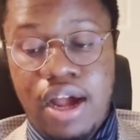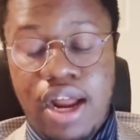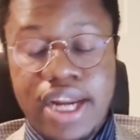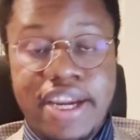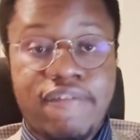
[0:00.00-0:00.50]

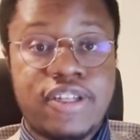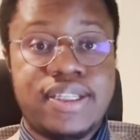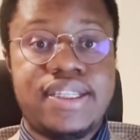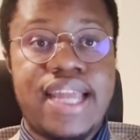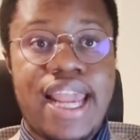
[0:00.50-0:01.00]
a different
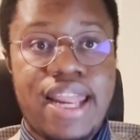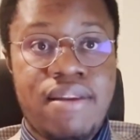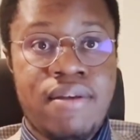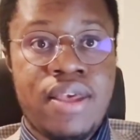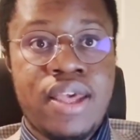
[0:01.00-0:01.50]
state.
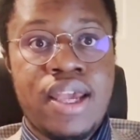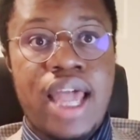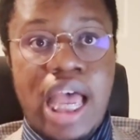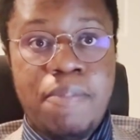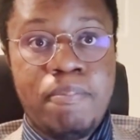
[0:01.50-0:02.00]

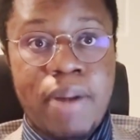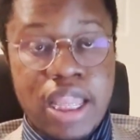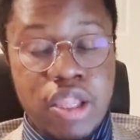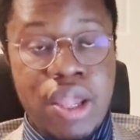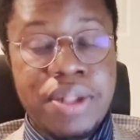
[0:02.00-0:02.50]

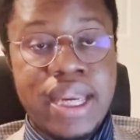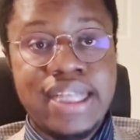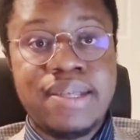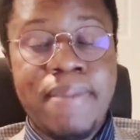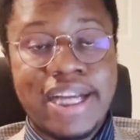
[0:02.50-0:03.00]
But you
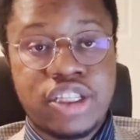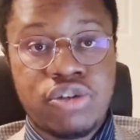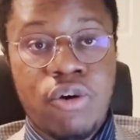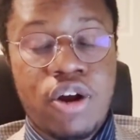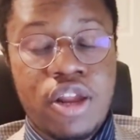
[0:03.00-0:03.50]
need to make
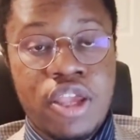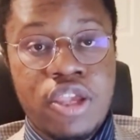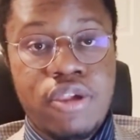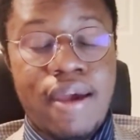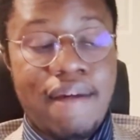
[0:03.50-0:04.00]
sure
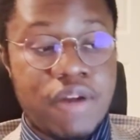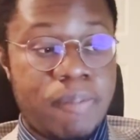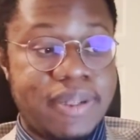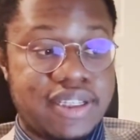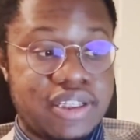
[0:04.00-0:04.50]
you have your
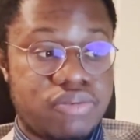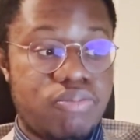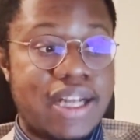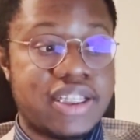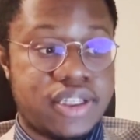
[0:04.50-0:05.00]
business
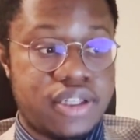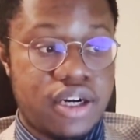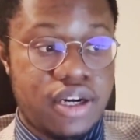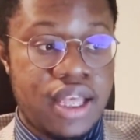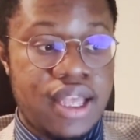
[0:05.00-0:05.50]

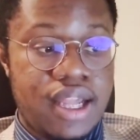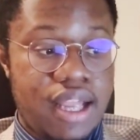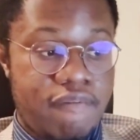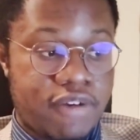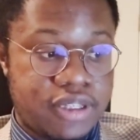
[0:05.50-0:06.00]
registered
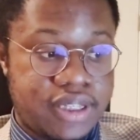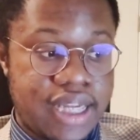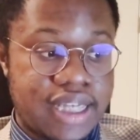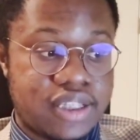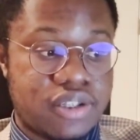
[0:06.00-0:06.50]
for
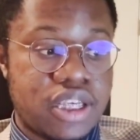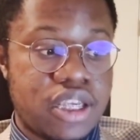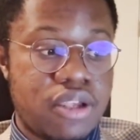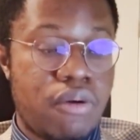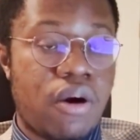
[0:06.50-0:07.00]
states
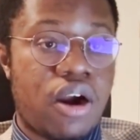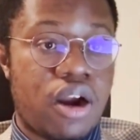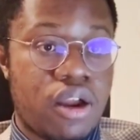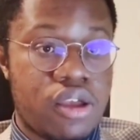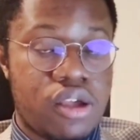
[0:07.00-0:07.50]
you
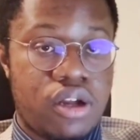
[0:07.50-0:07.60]
are